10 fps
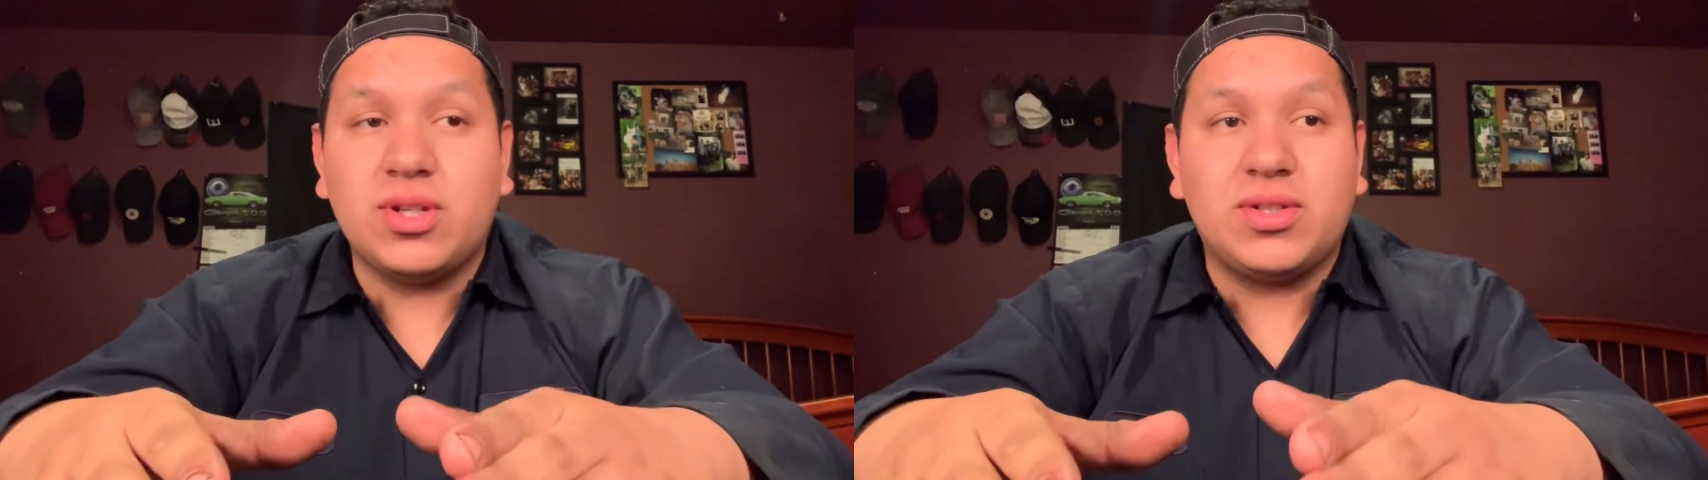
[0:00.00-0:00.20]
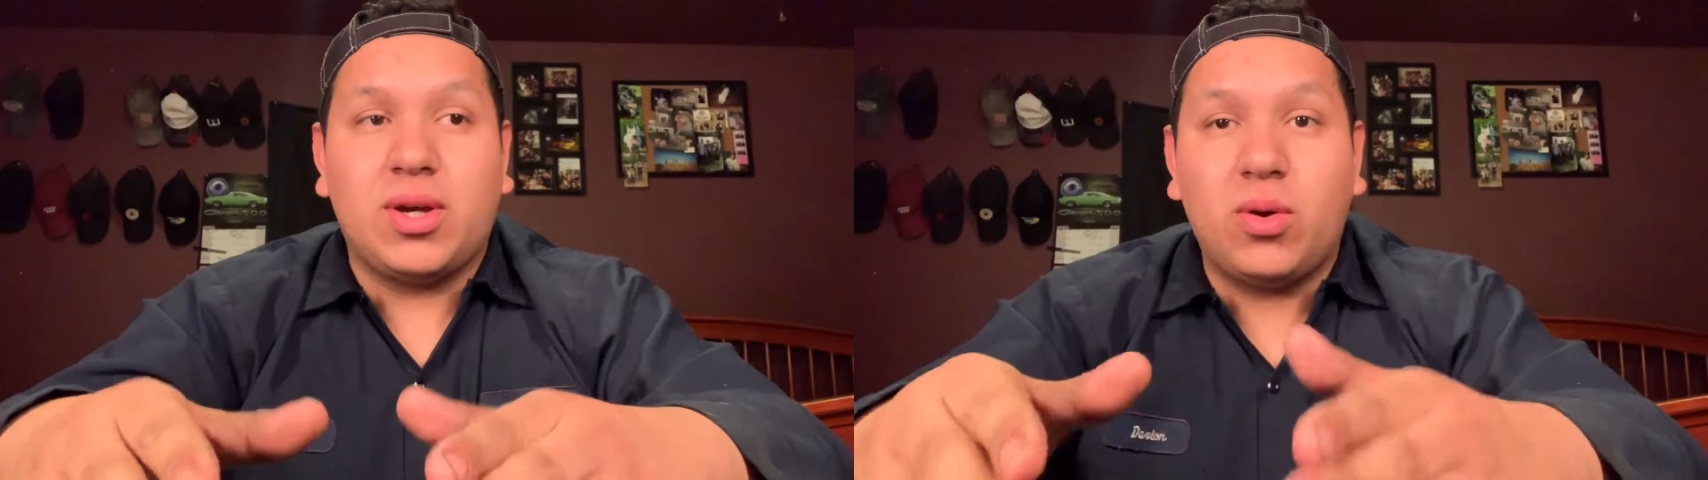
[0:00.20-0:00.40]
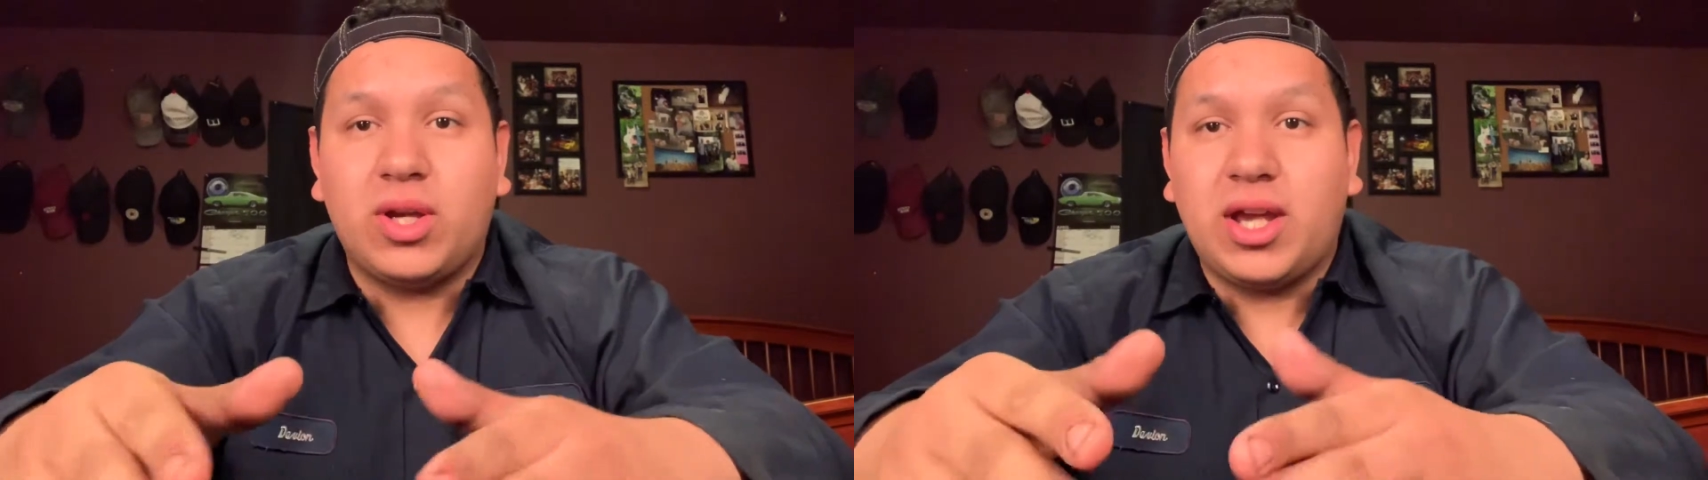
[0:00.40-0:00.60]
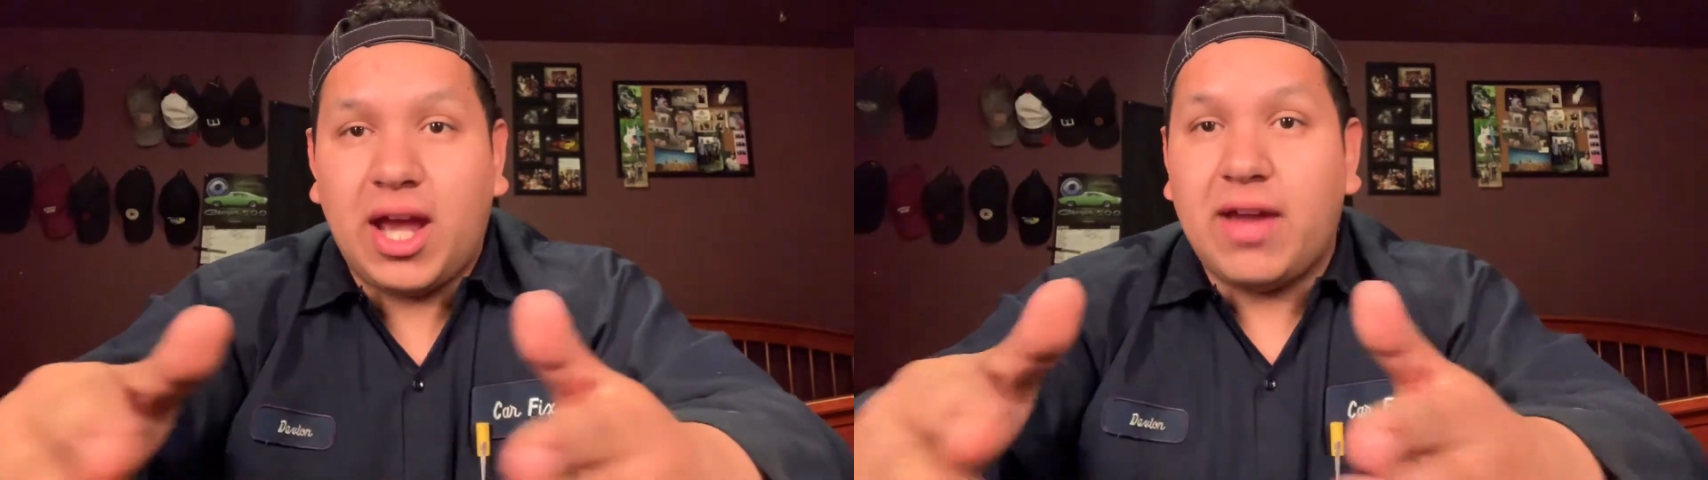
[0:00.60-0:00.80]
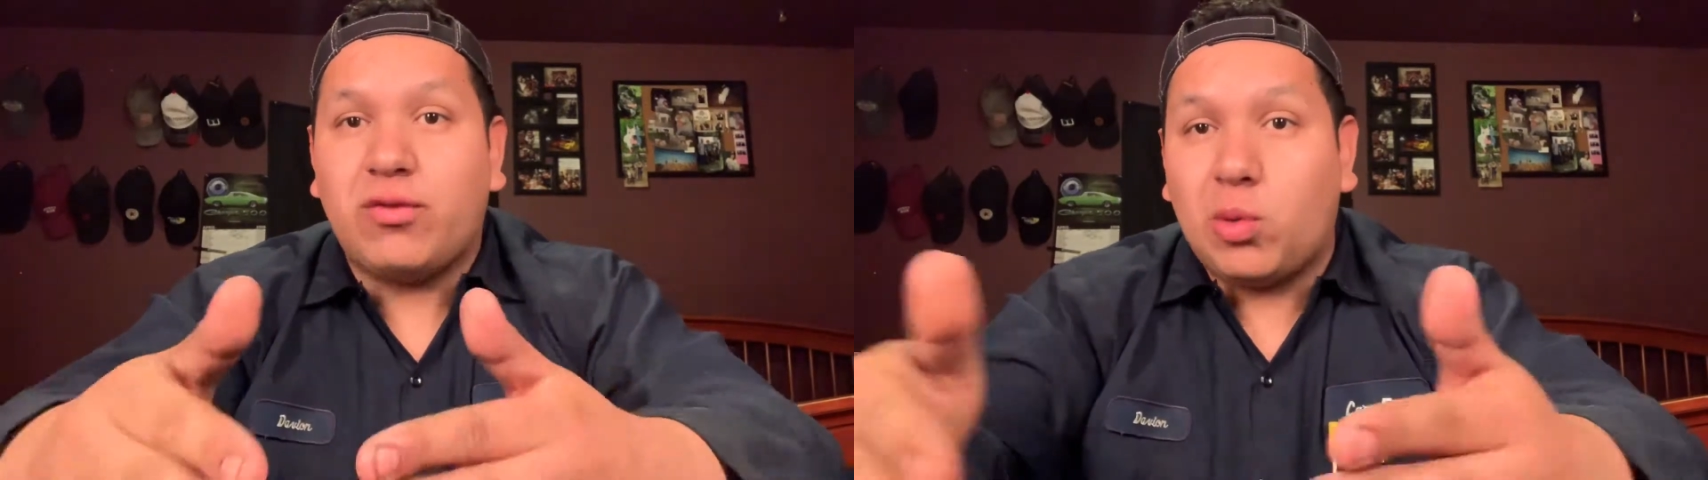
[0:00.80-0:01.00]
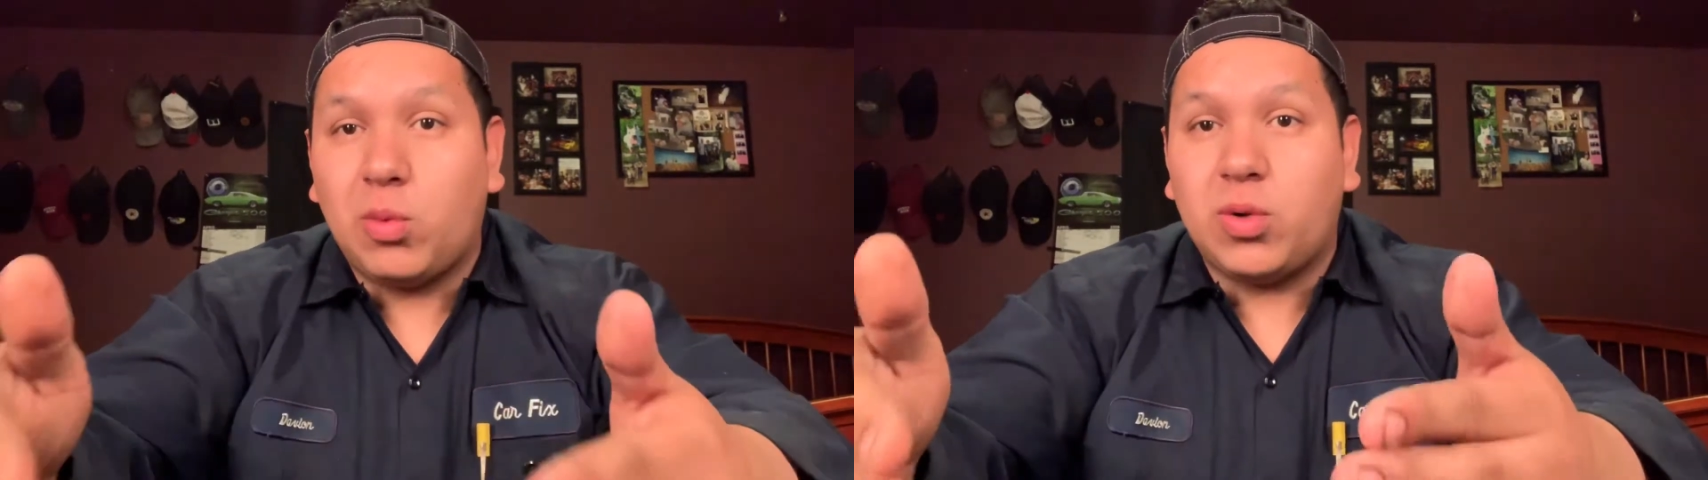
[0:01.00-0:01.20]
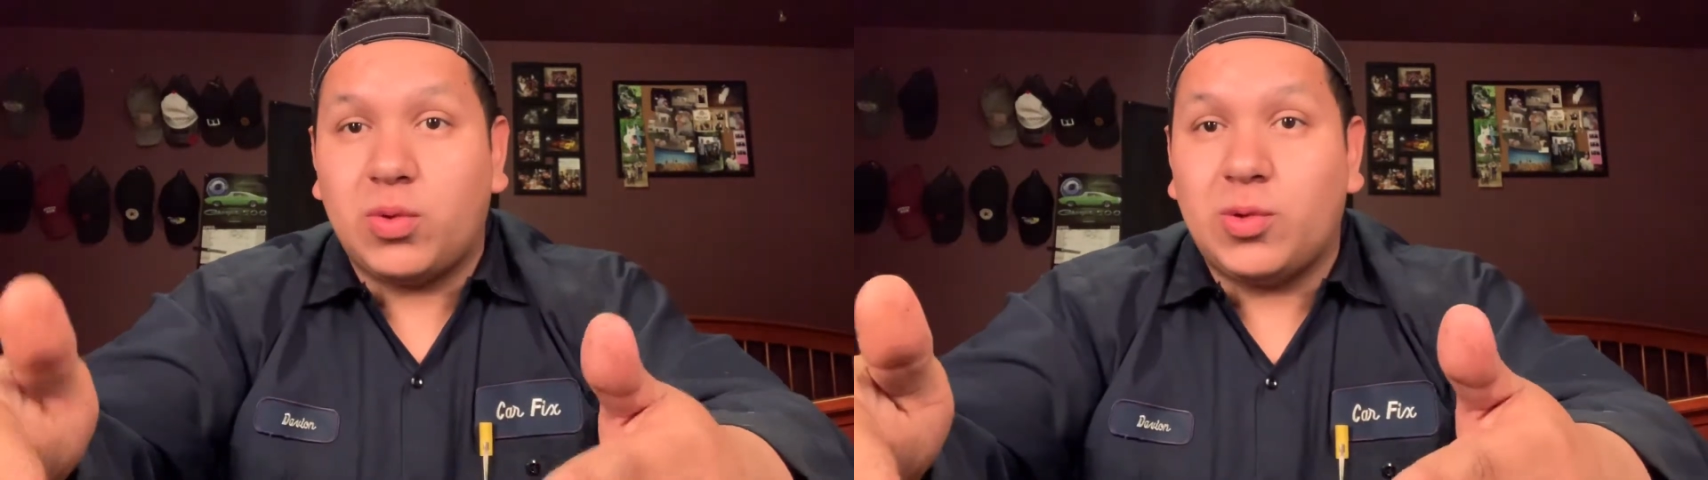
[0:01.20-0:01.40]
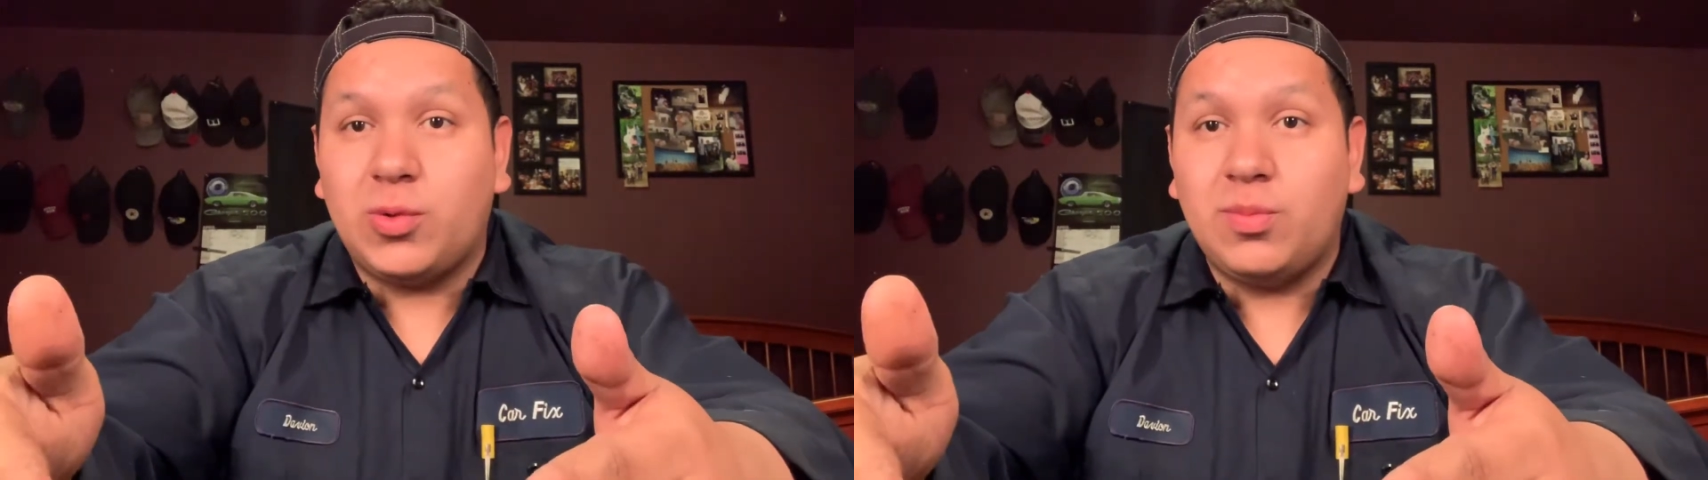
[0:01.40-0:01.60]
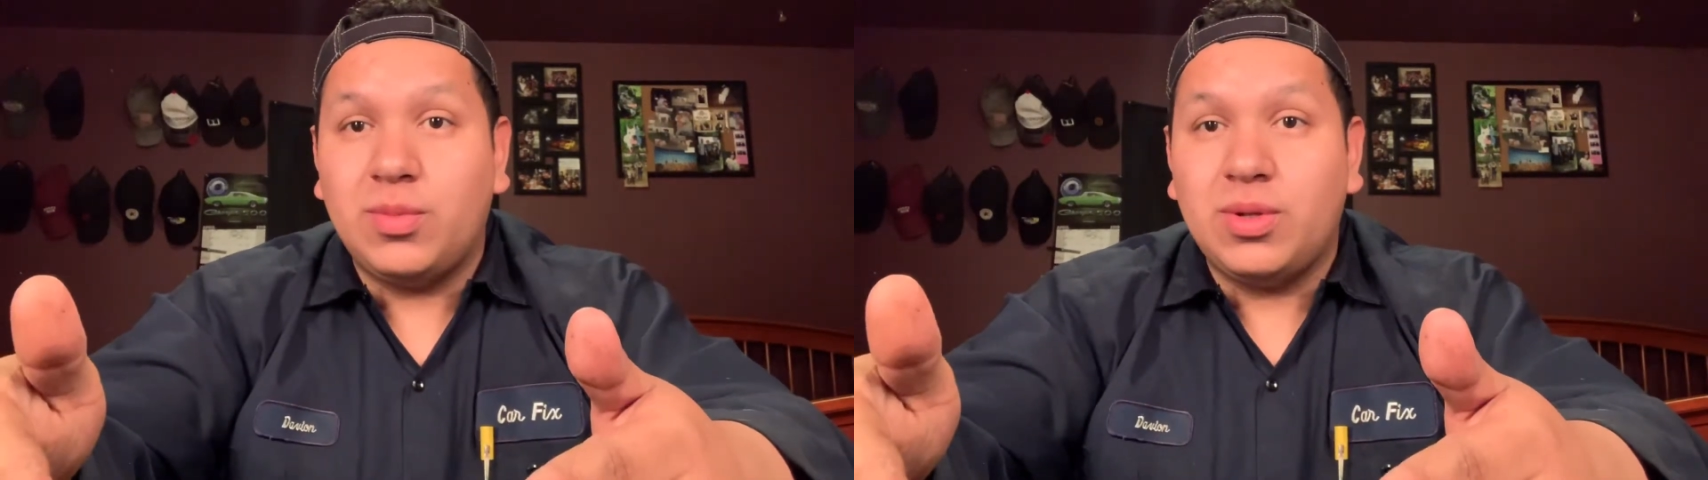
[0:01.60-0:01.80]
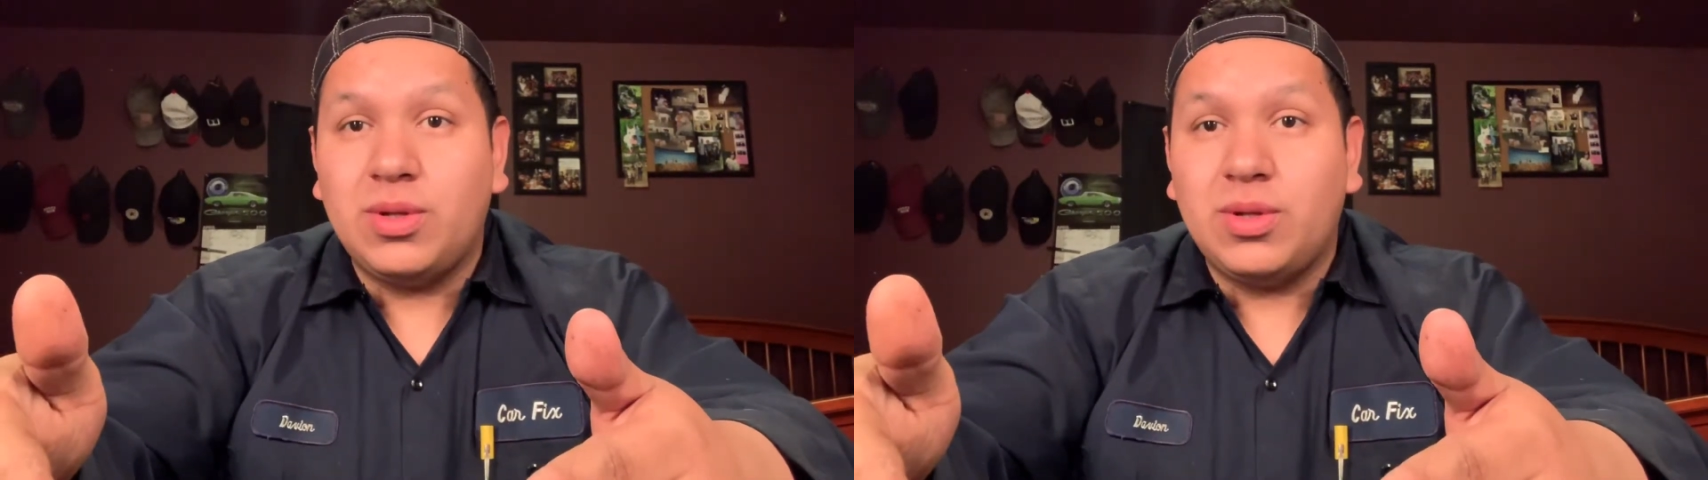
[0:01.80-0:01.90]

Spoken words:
I was like, okay, I have no more room,